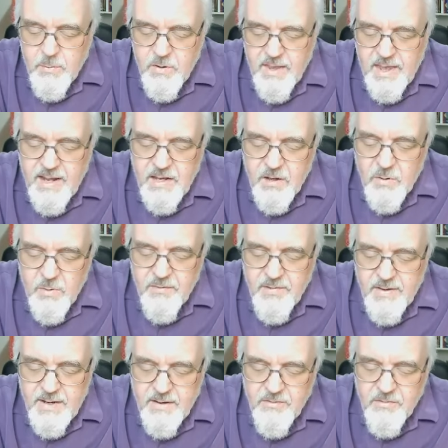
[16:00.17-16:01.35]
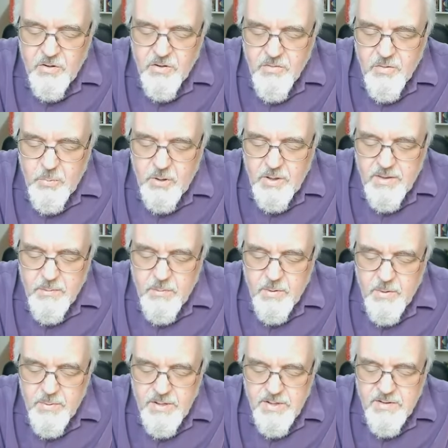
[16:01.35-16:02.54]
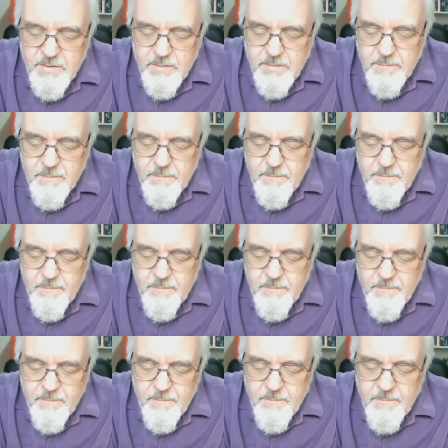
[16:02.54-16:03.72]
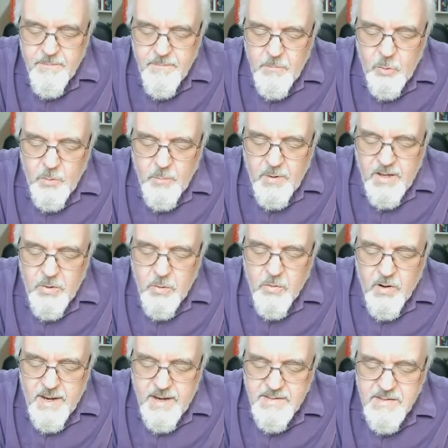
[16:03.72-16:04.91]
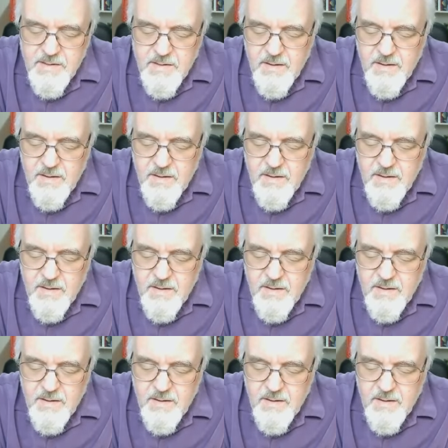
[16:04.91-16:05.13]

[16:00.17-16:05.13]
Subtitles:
with any who are feeling vulnerable at the moment. Lord, by your grace,